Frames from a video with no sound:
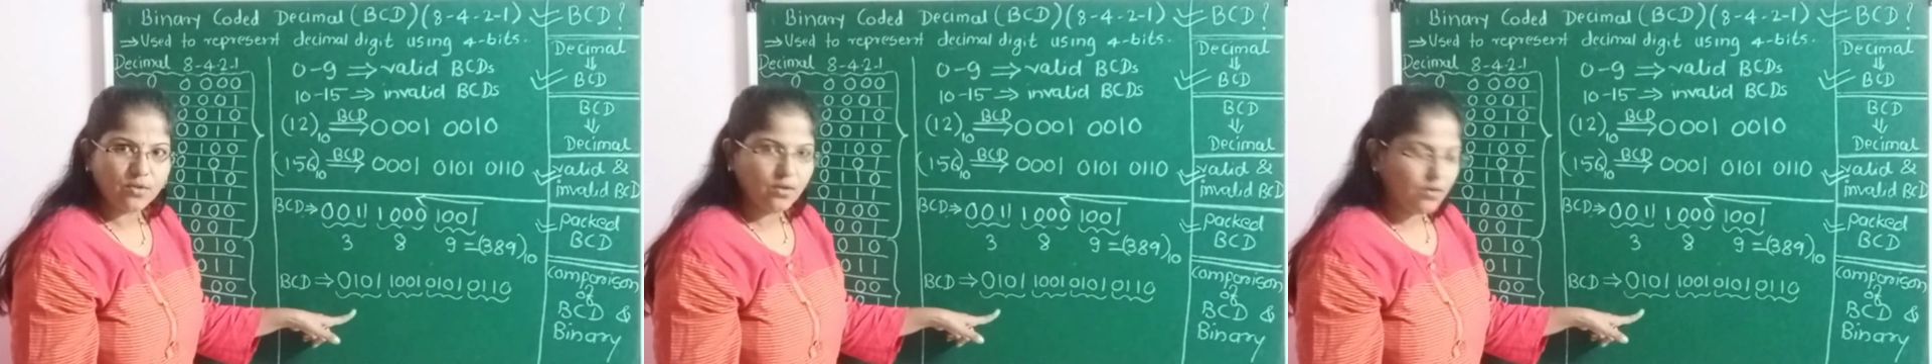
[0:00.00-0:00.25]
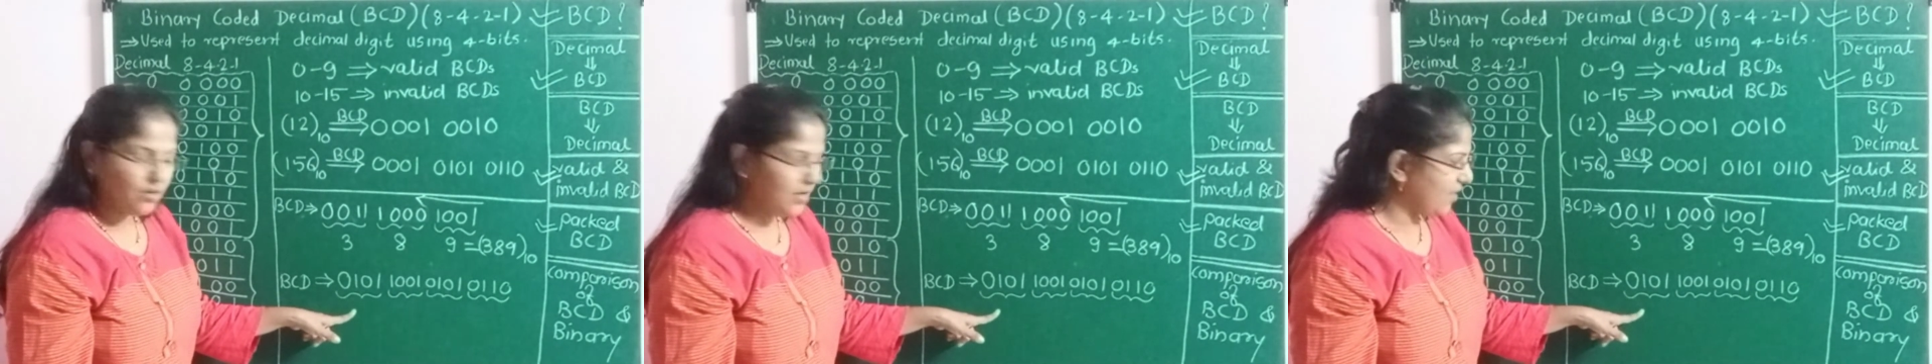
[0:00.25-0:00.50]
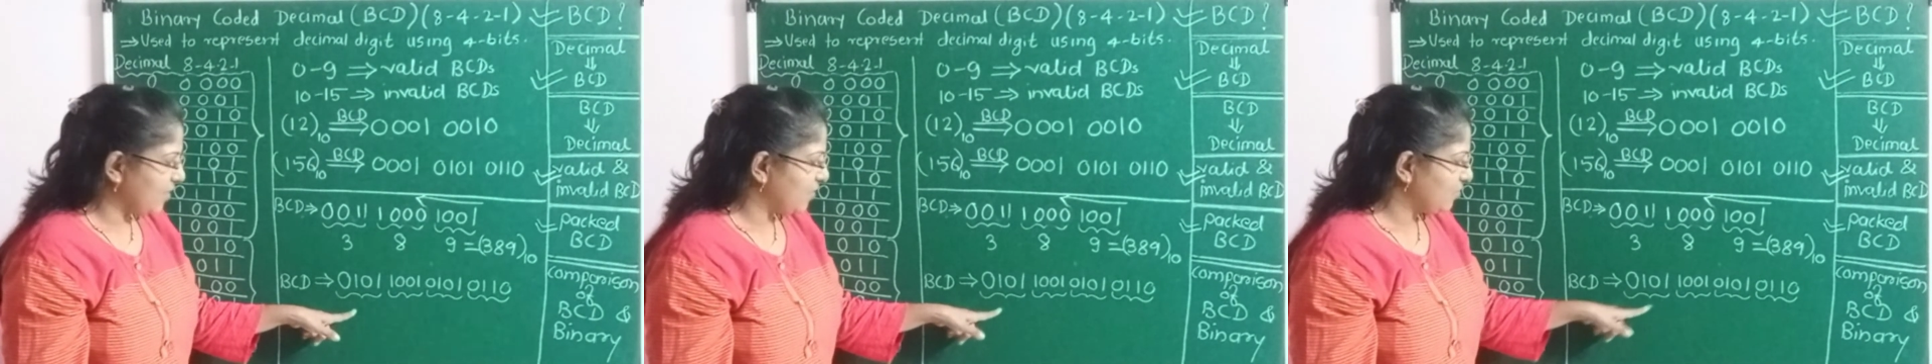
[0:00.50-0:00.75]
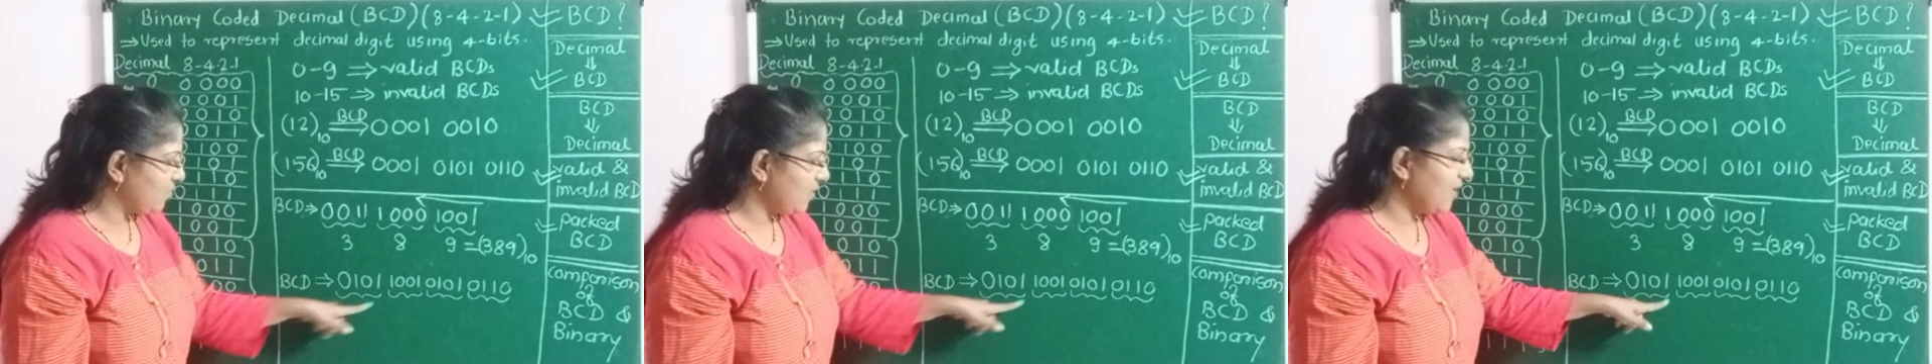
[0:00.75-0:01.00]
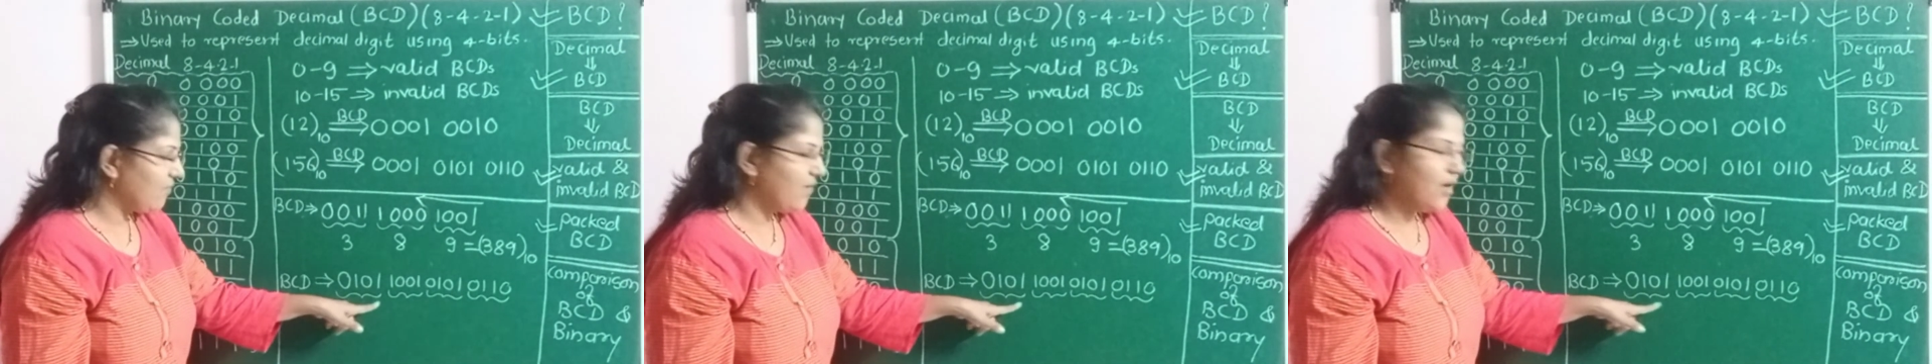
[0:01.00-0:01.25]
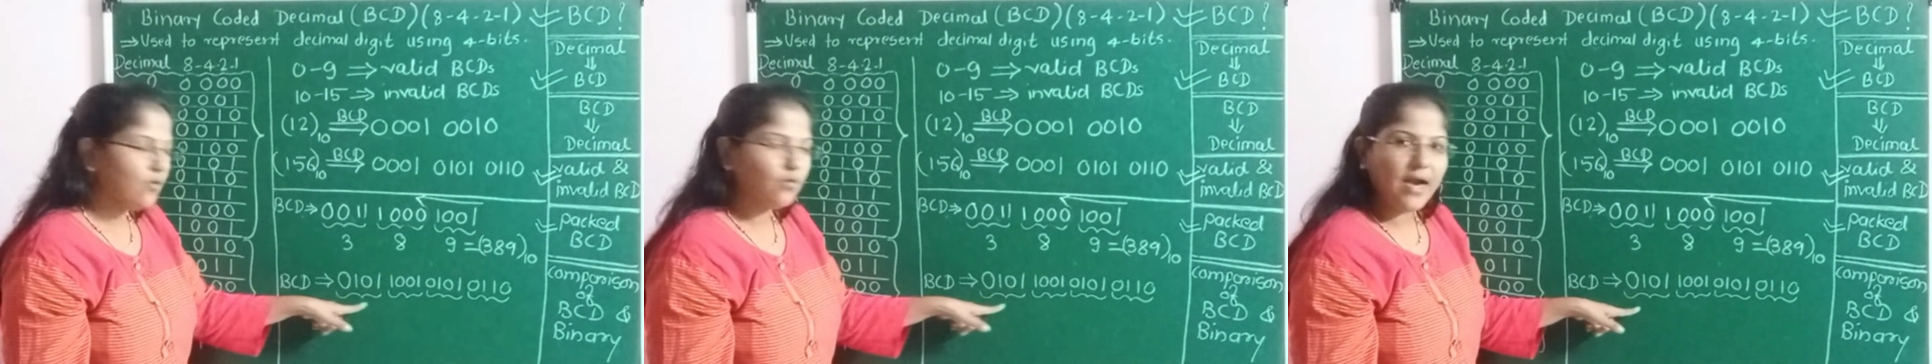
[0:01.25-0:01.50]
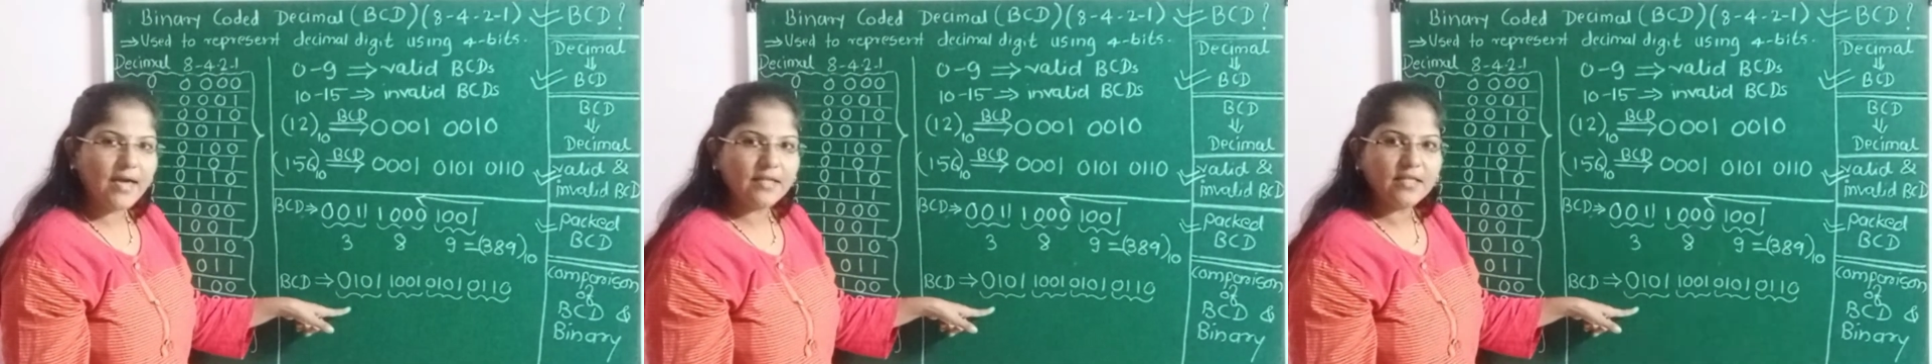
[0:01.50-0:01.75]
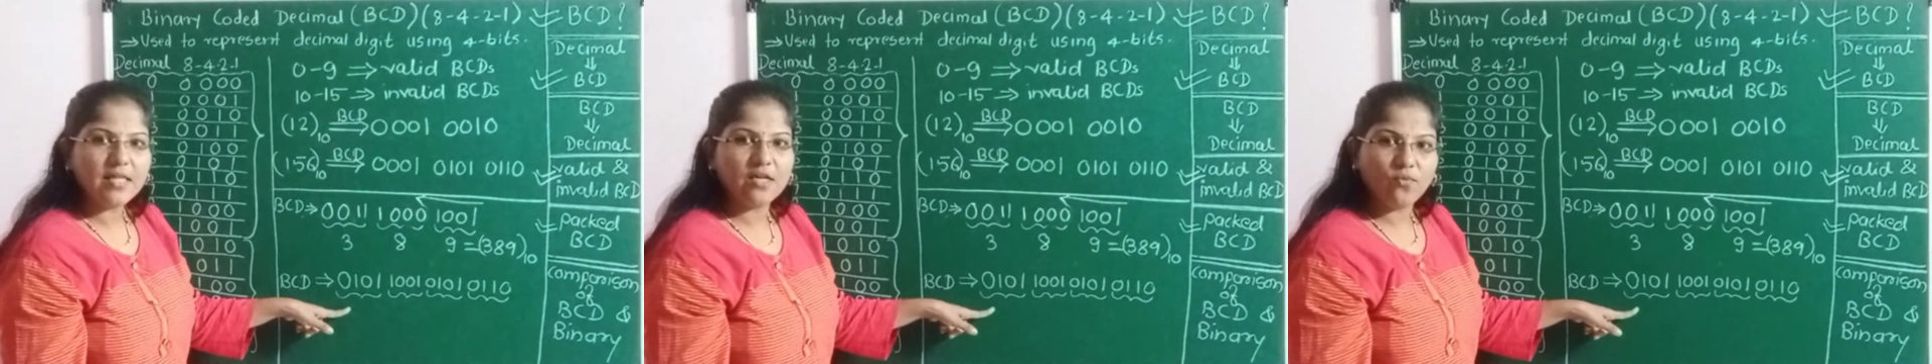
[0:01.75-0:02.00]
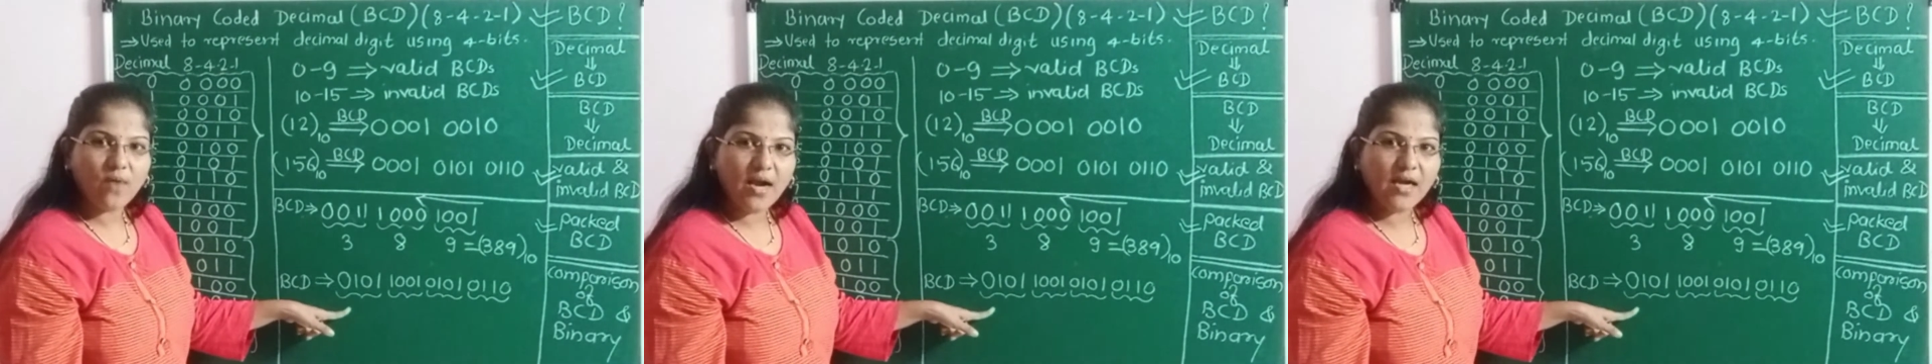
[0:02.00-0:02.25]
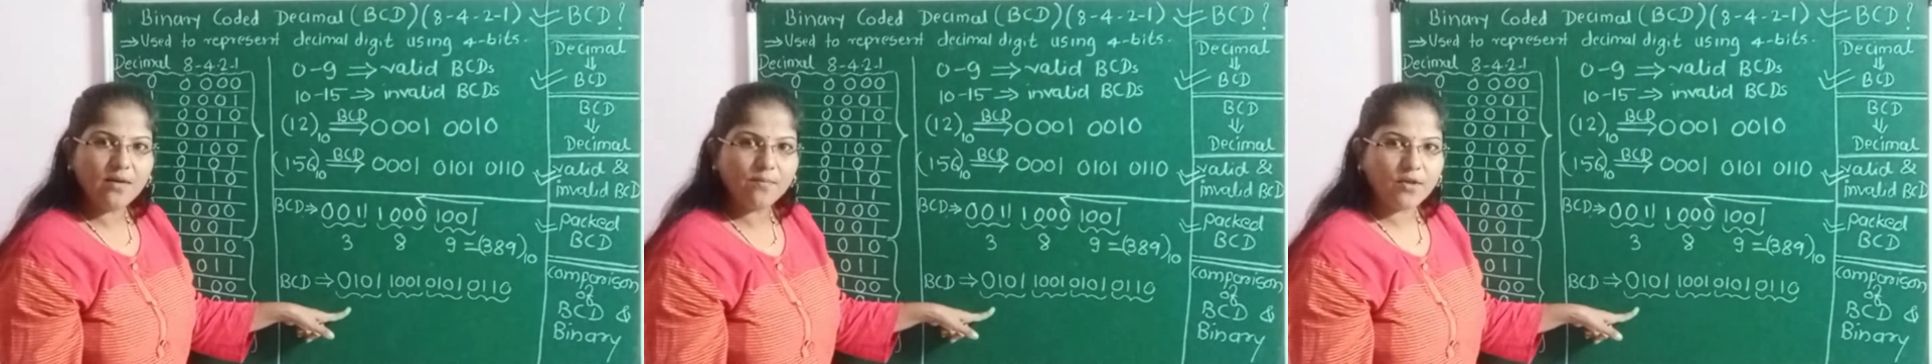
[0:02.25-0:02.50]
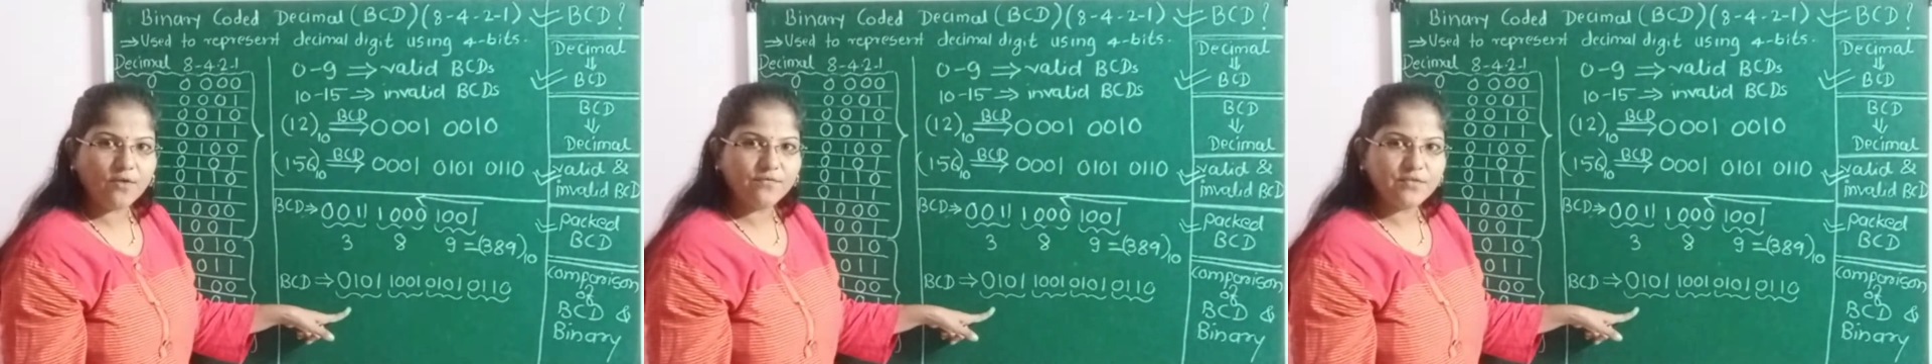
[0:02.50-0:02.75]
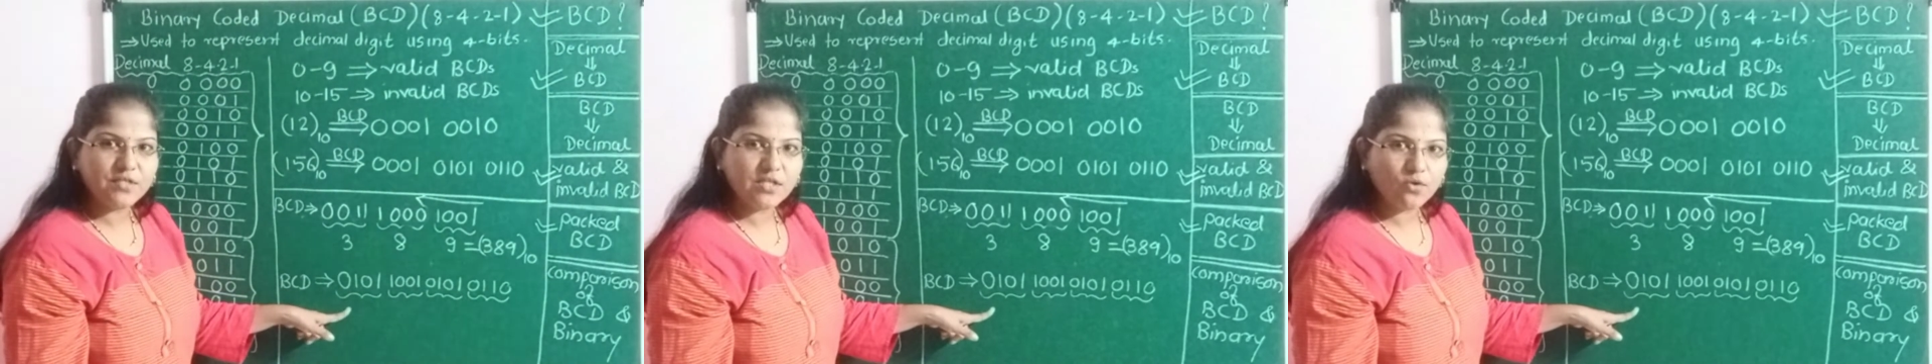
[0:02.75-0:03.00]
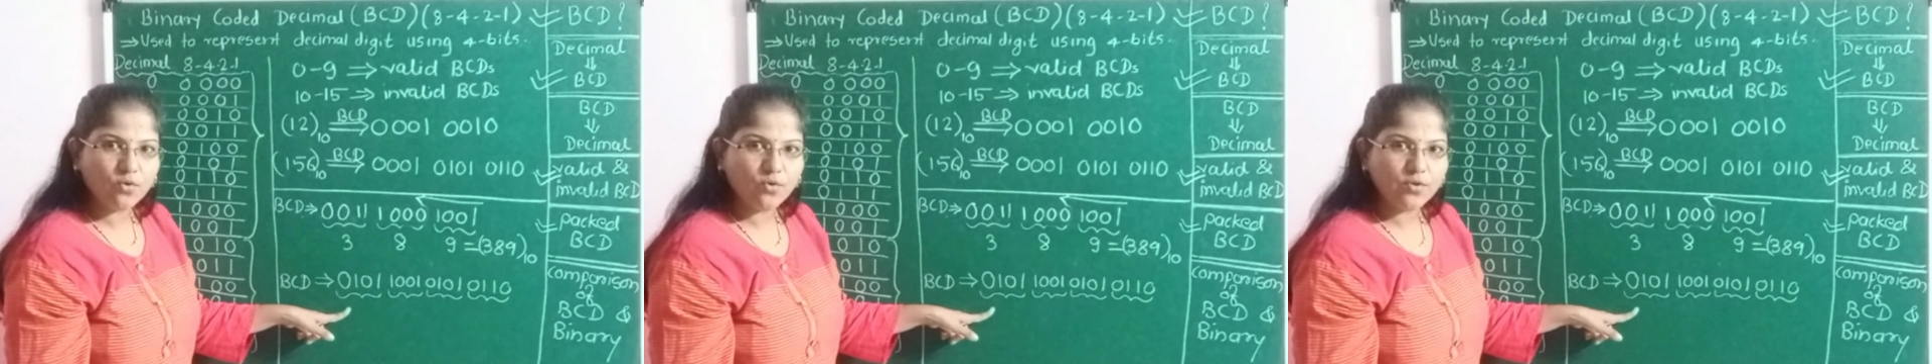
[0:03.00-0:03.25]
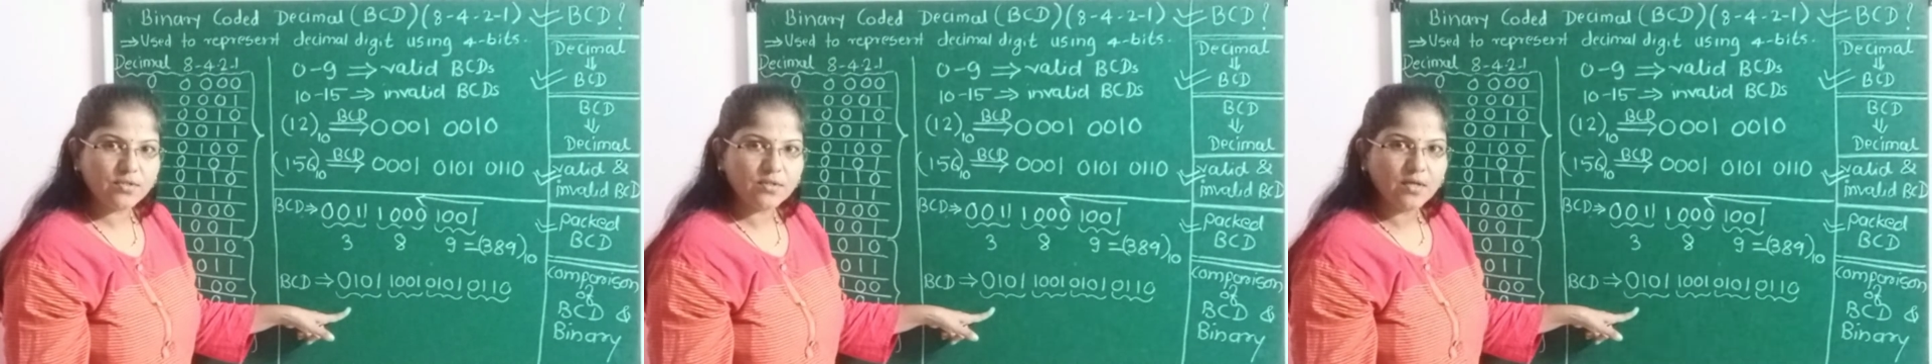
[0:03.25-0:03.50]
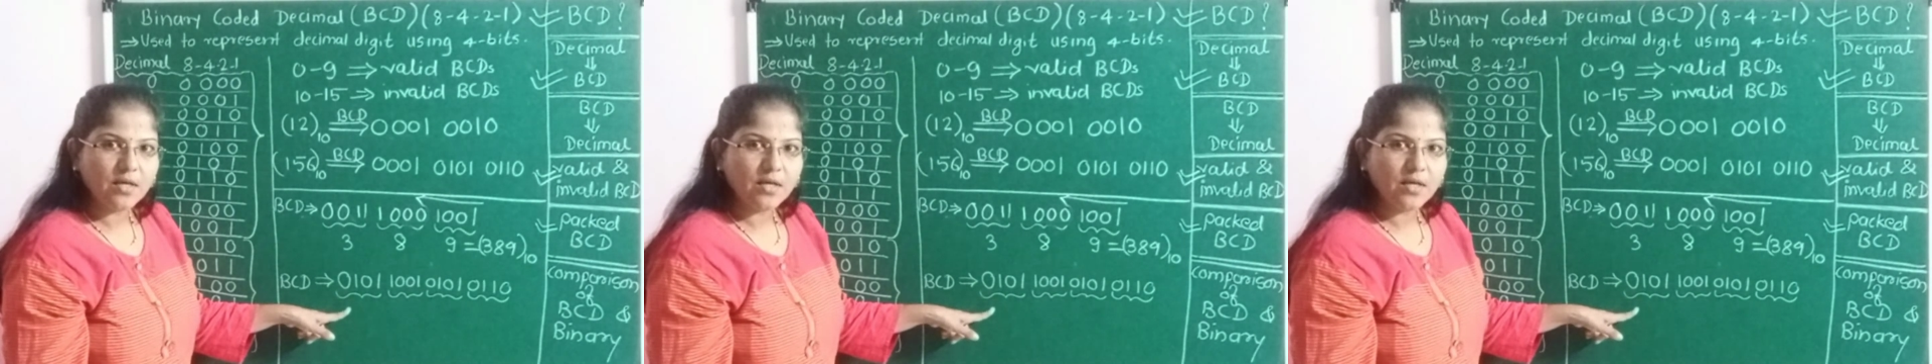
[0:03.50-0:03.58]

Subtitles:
Okay, so here we have to add the required number of zeros,